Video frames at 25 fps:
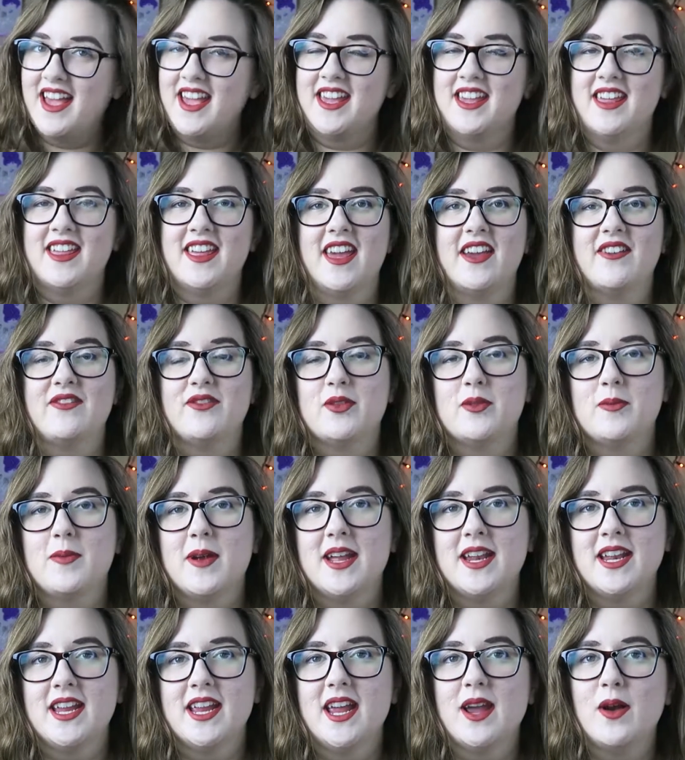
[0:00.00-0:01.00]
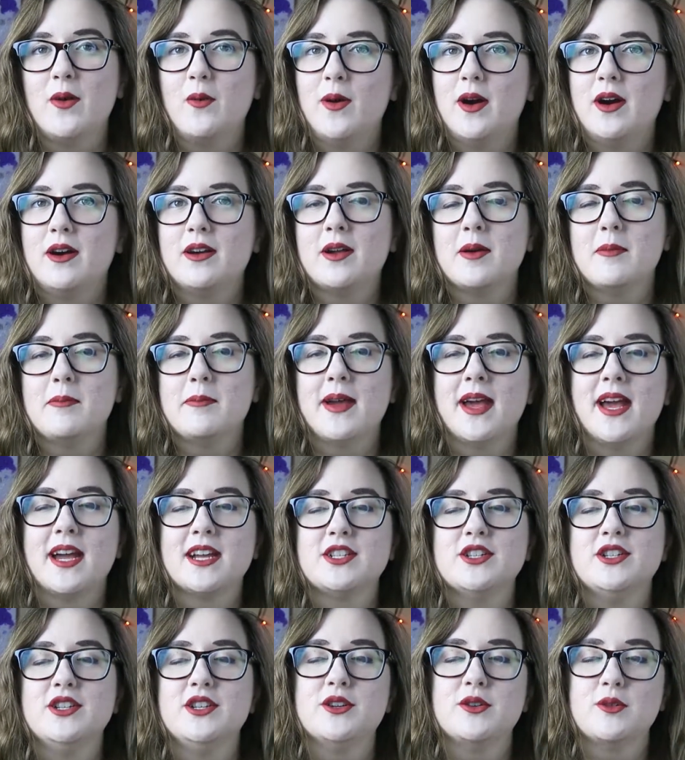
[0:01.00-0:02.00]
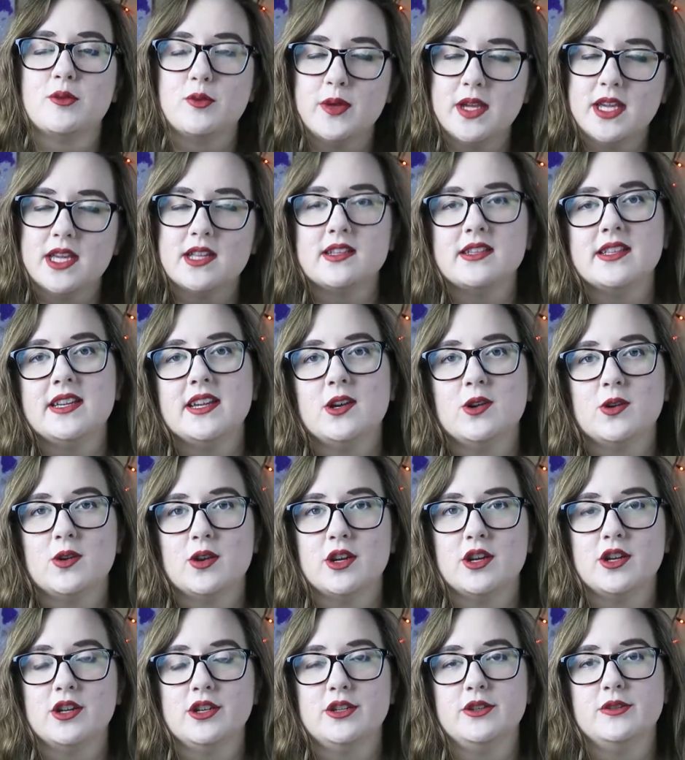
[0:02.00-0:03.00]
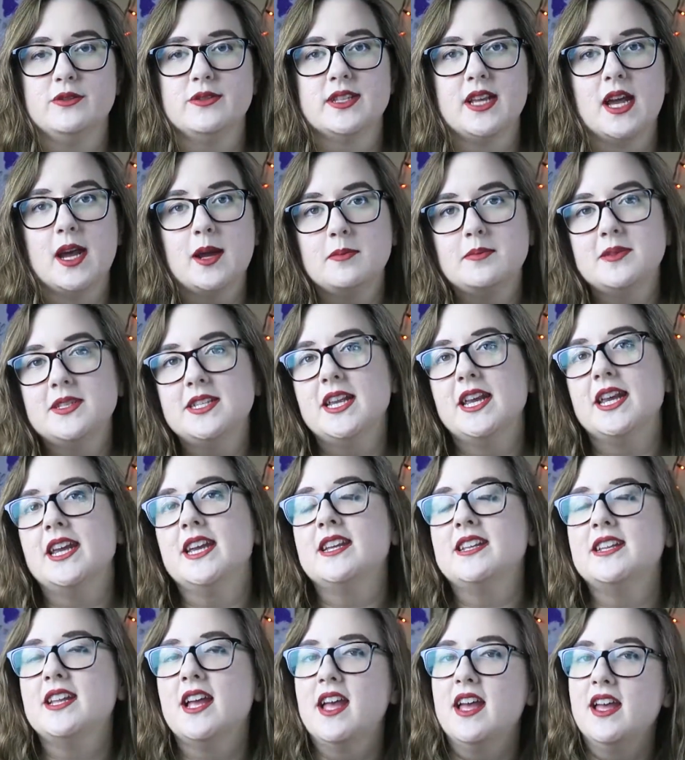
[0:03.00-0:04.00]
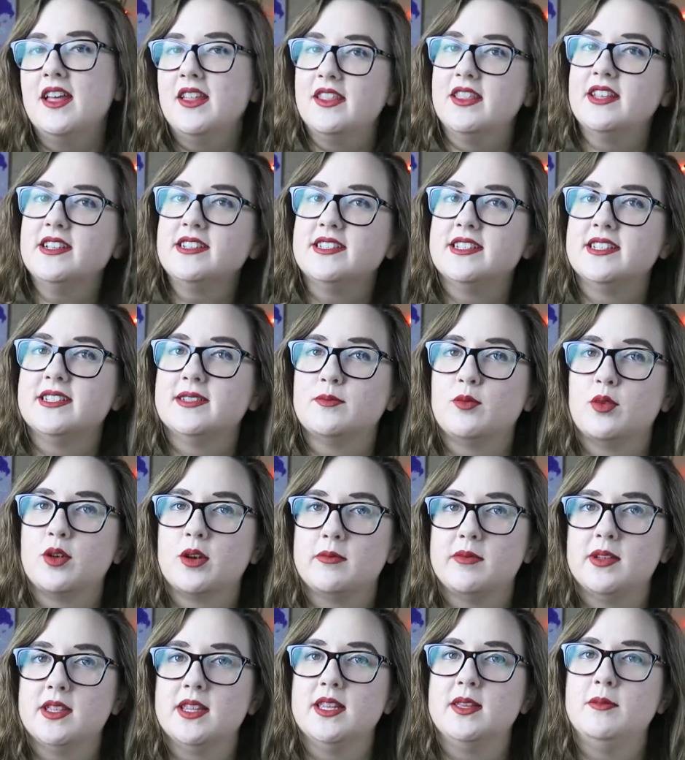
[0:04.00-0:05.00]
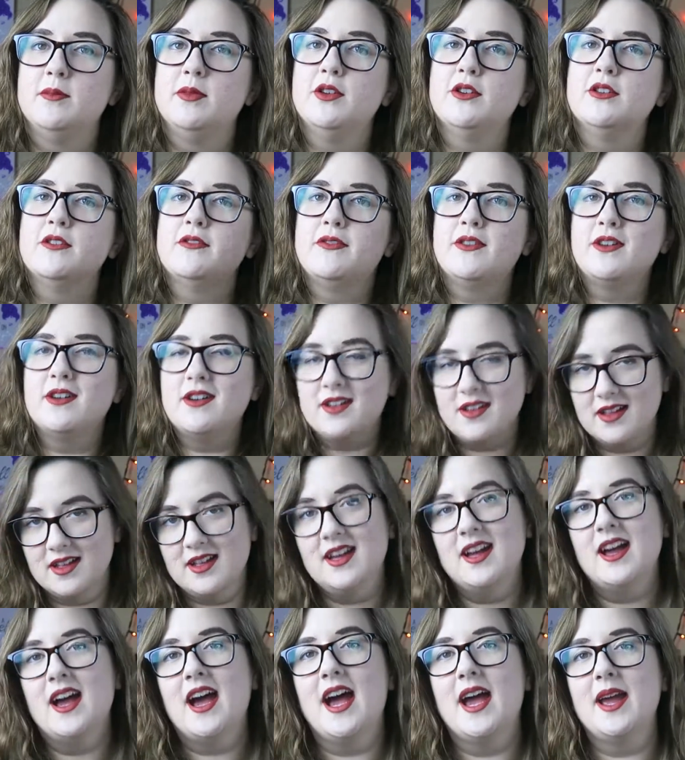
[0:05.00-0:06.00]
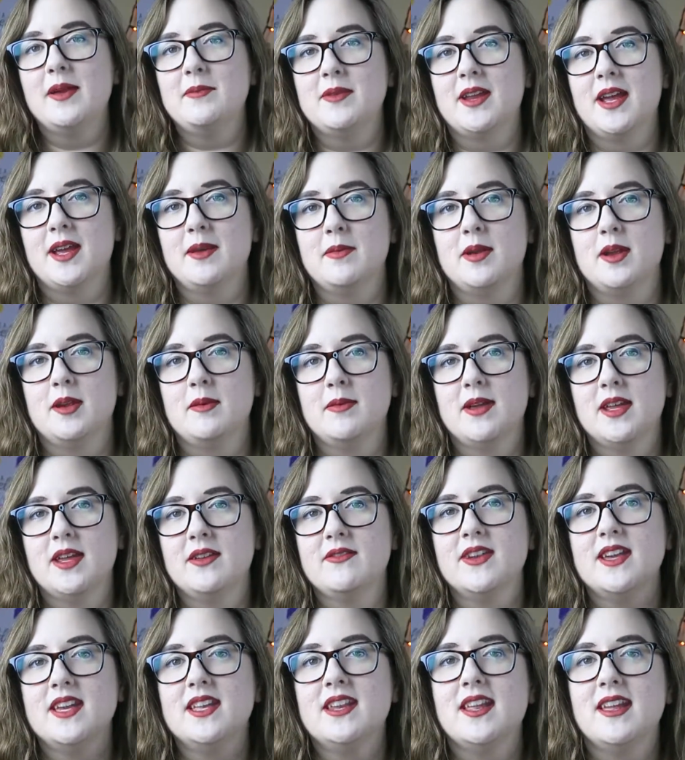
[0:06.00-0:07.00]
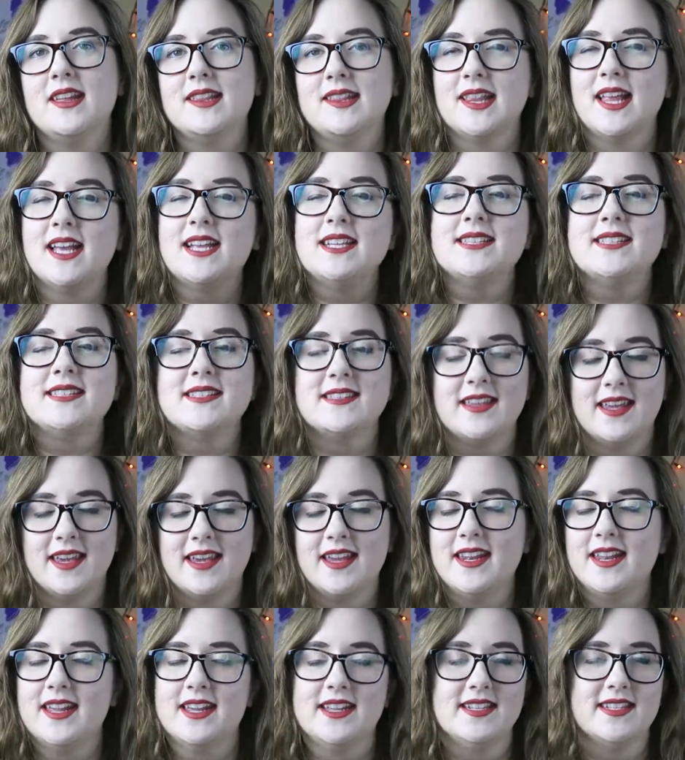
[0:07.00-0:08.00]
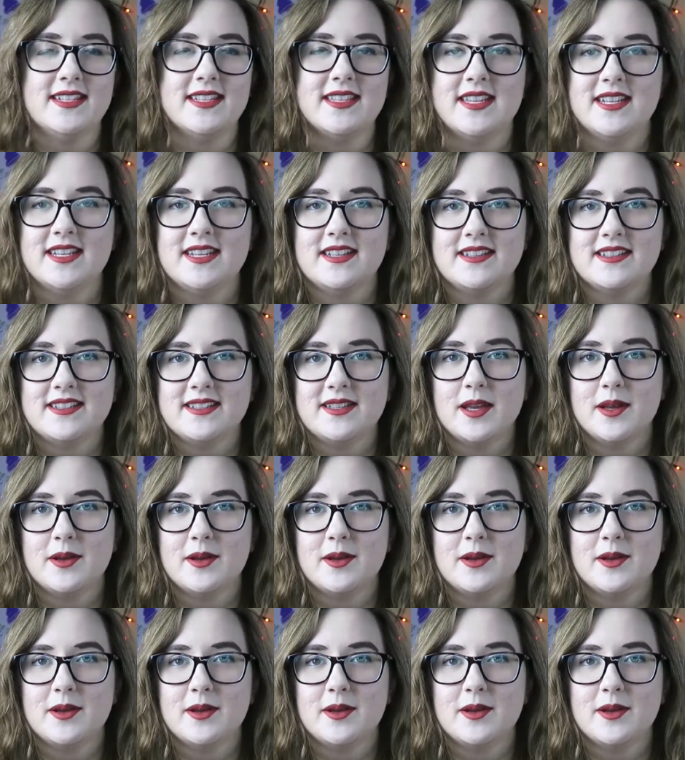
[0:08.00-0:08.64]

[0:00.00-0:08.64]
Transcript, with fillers: Hey everybody, welcome back to your weekly horror news update. This is Morbidly Beautiful. I'm Nightmare Maven, and let's get into this.